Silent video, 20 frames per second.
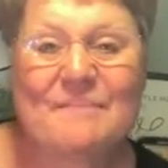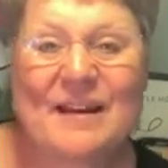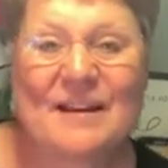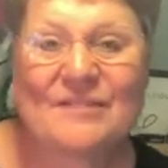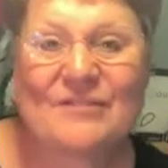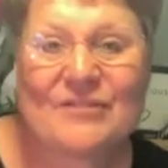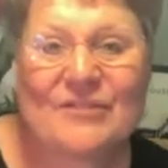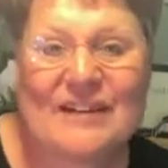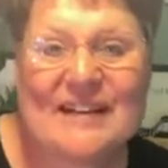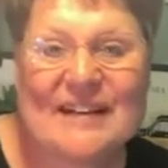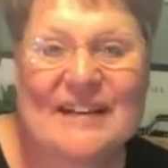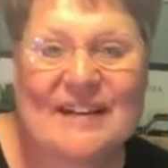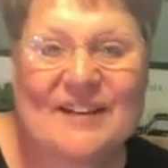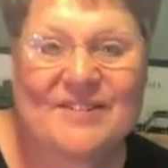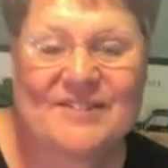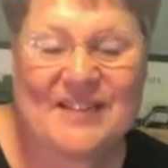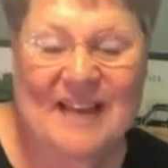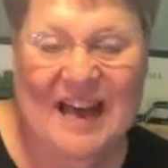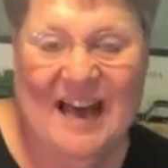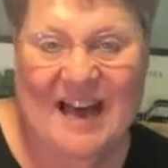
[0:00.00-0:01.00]
my free
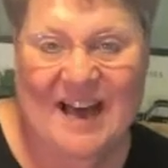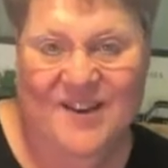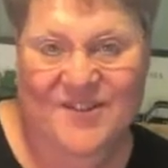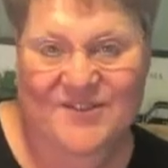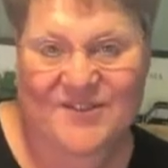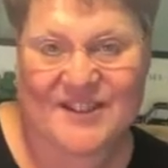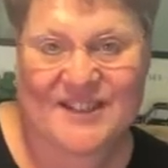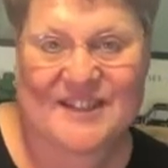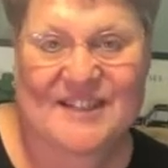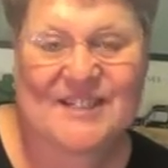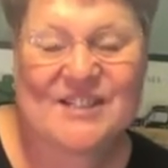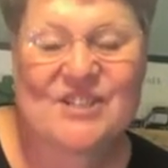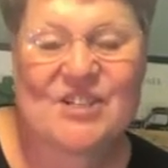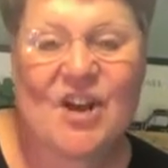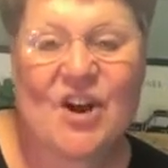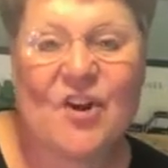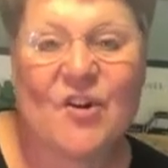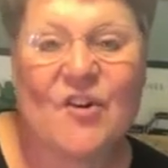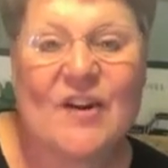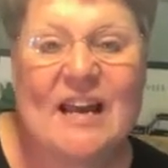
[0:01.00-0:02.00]
gift offer.
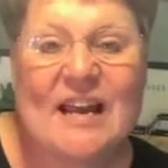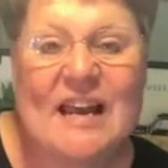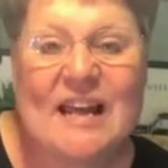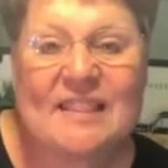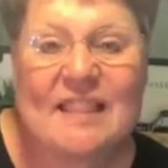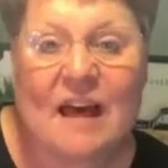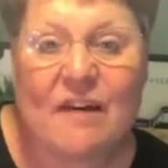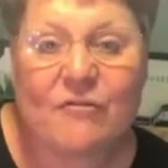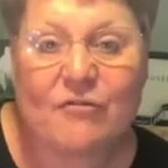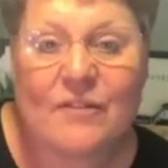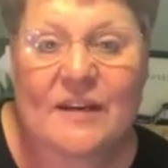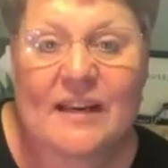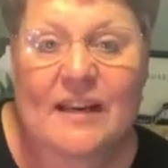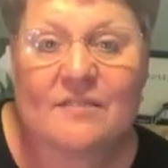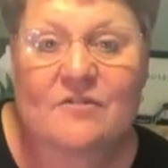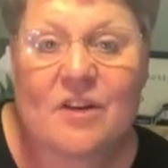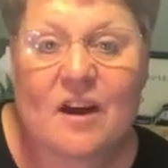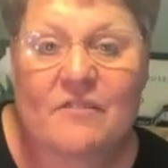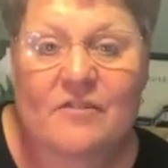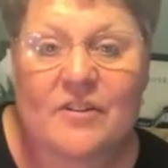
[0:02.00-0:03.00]
So that free
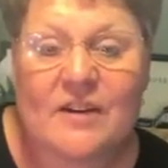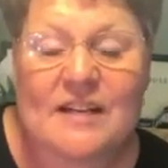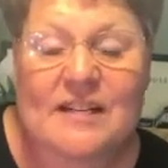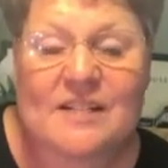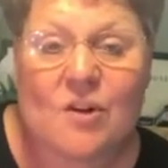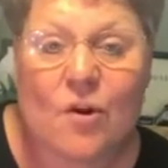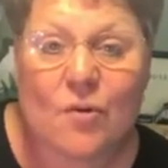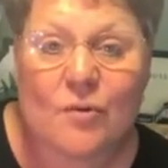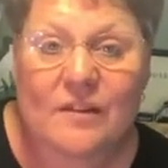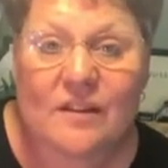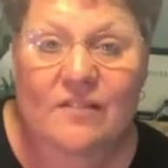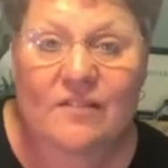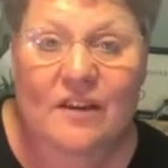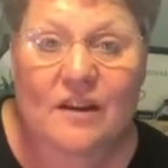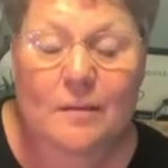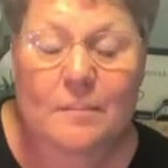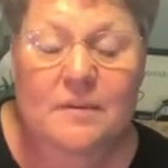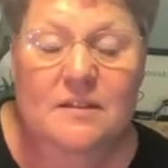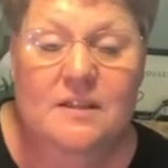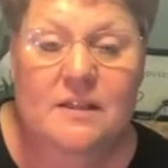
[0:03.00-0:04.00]
gift offer is only
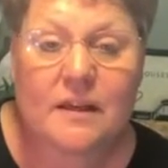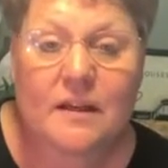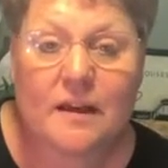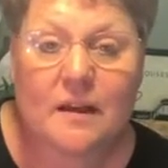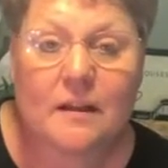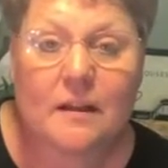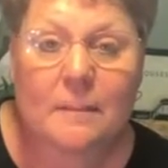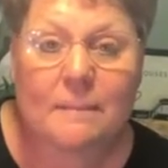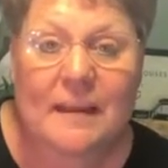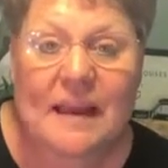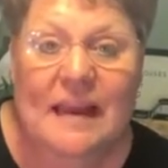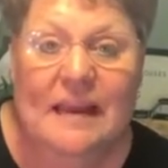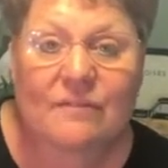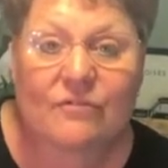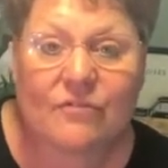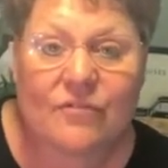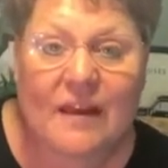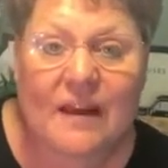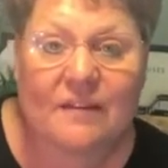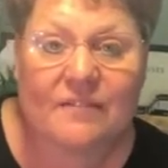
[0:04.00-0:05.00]
available till May
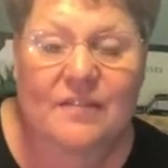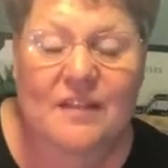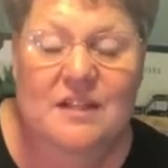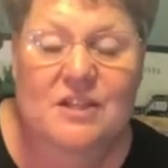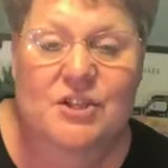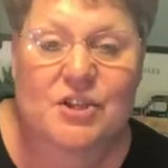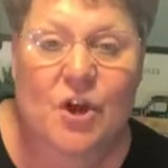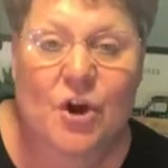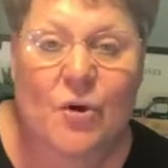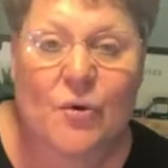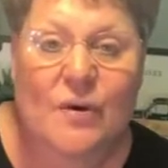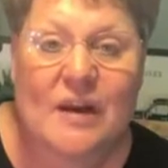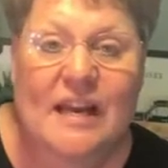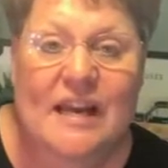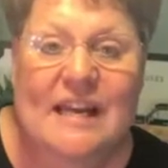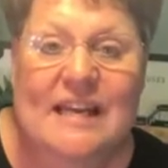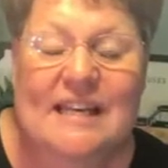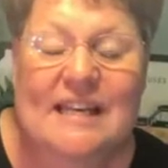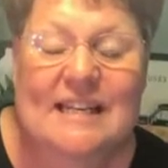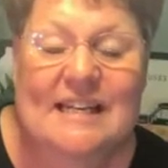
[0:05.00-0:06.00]
5th. So
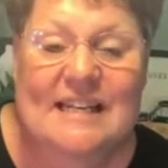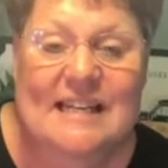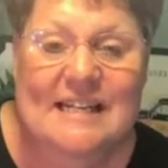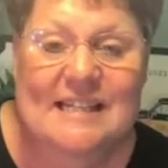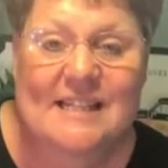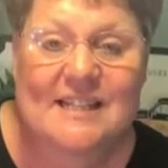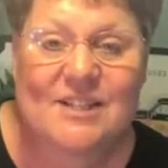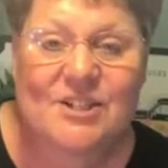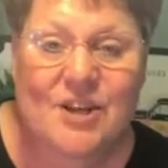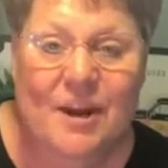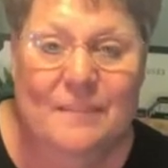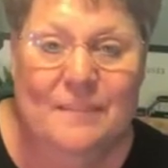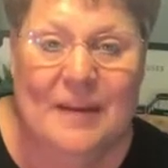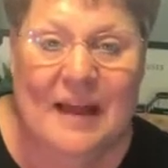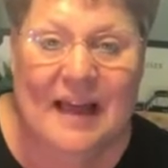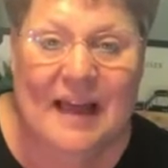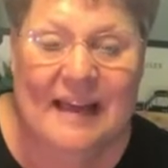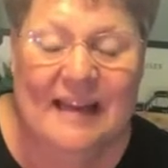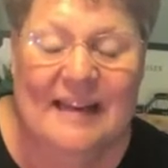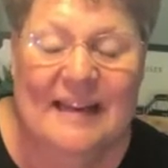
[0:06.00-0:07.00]
you need to jump
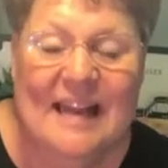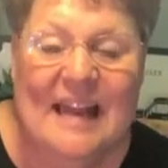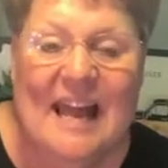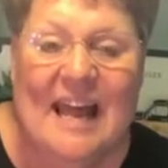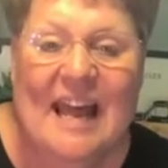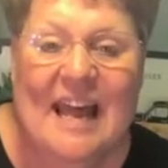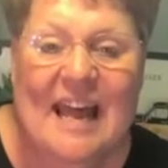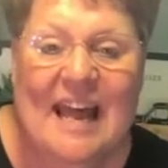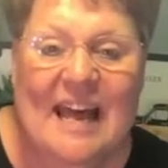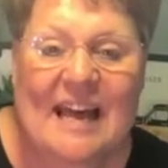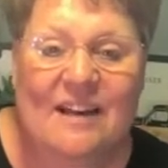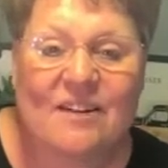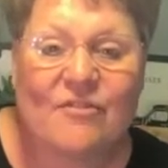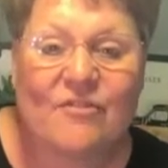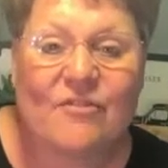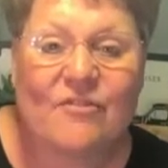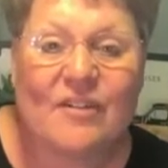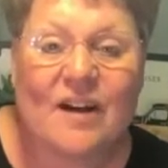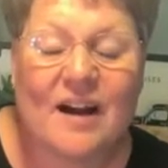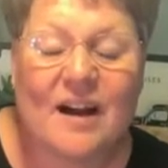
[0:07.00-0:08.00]
on and
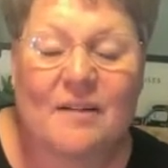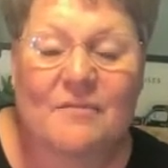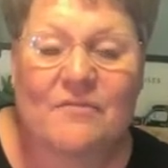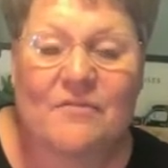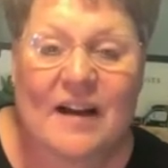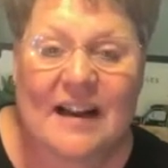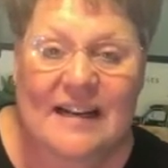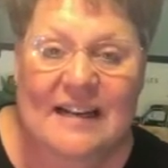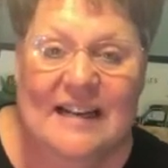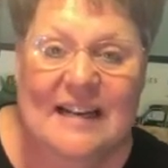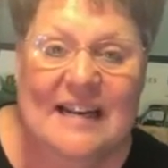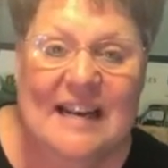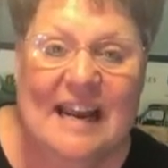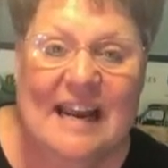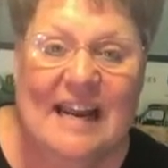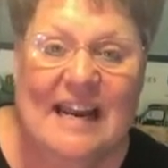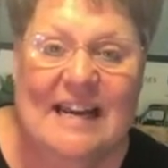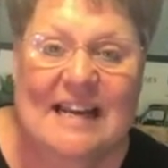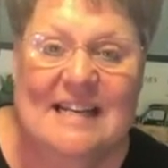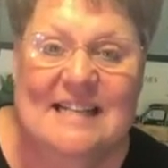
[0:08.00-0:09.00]
find it
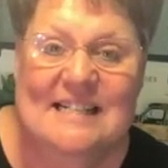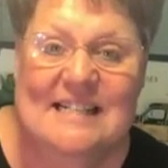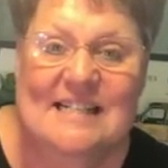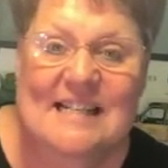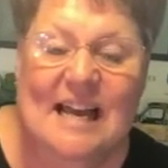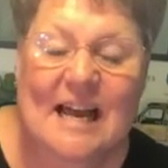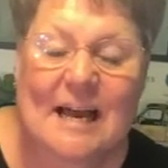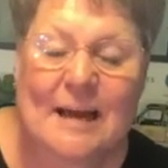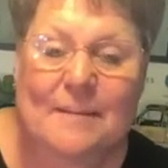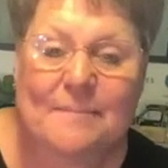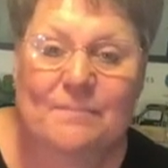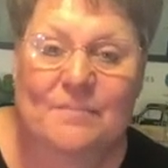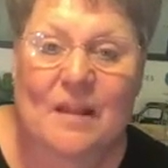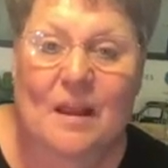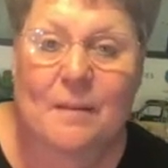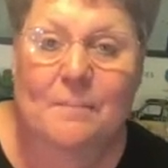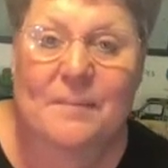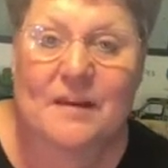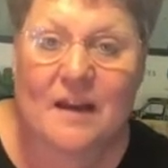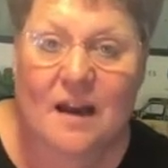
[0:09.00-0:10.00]
and
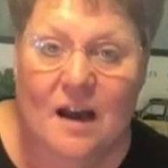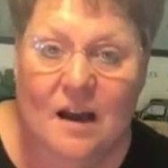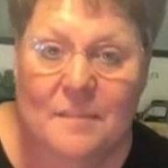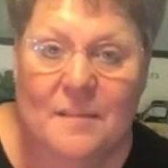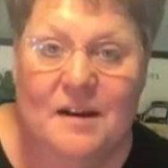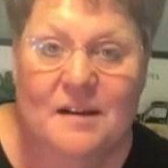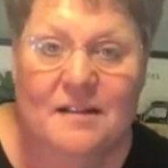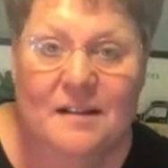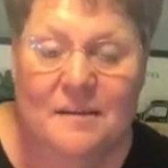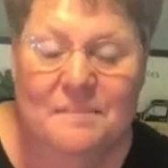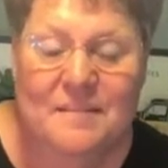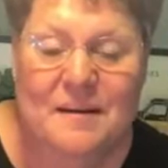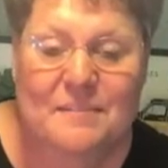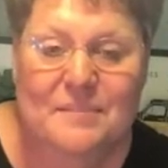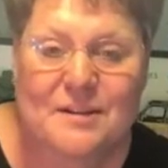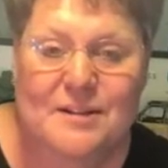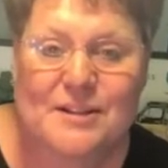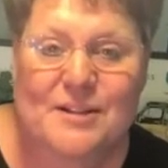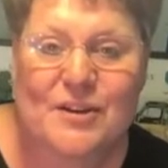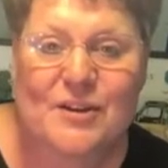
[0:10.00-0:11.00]
become a club
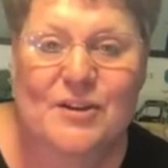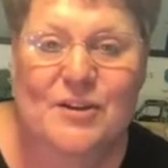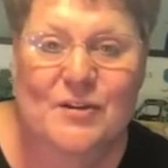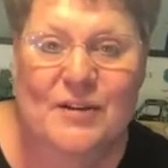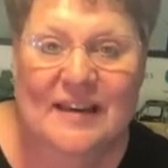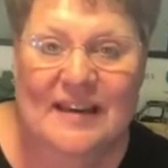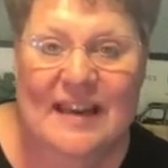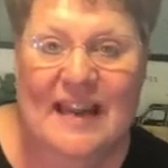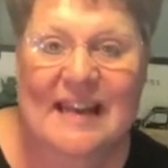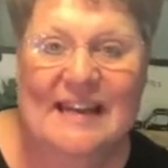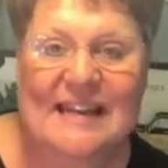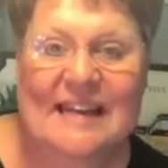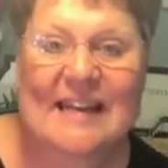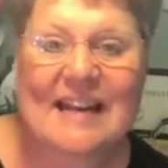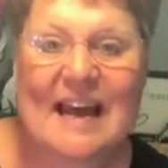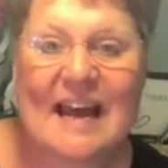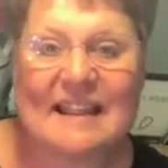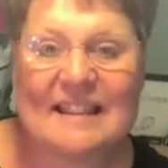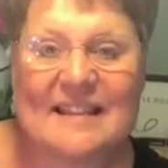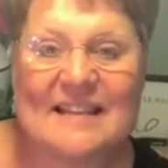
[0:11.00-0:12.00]
member so you can get in
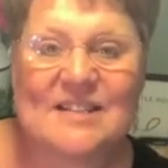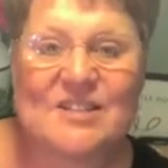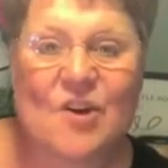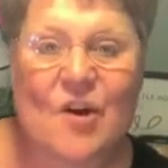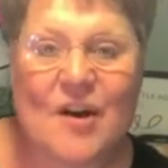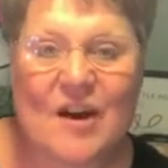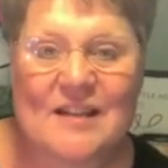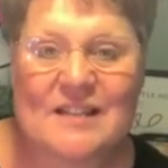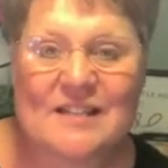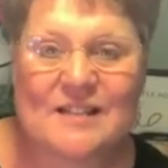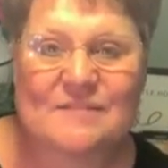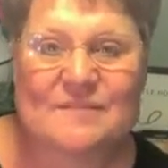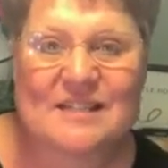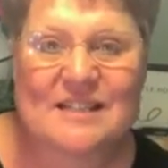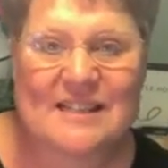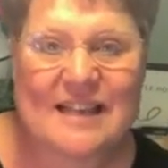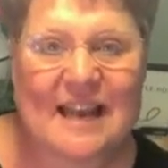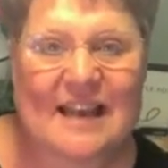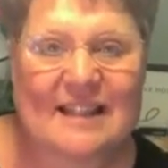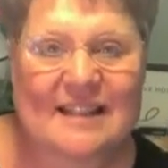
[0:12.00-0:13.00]
on this awesome
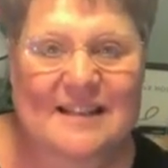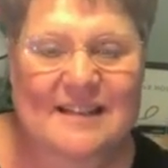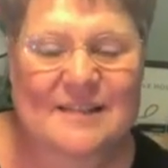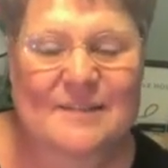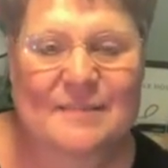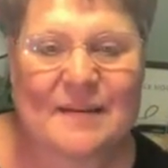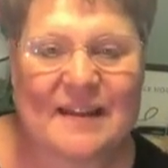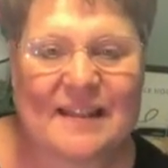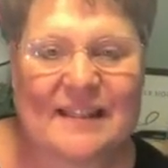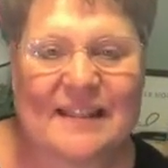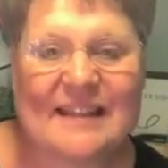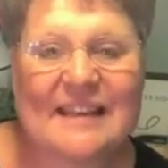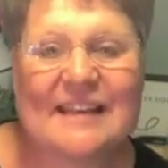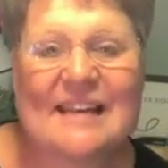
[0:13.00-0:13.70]
design this month.